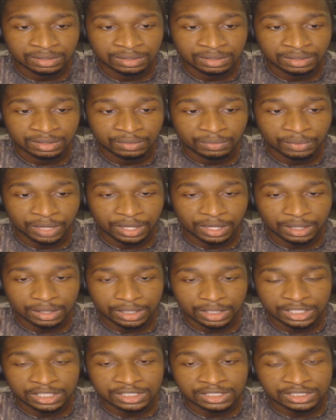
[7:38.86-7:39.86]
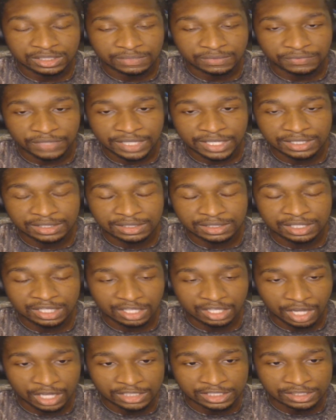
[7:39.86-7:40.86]
Well, in his defense, he
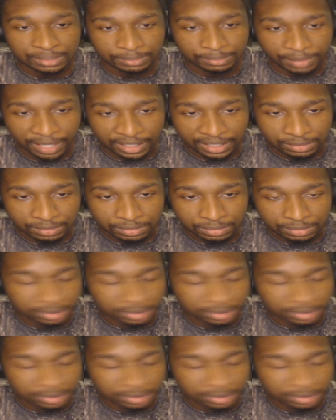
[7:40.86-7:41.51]
lost a bet.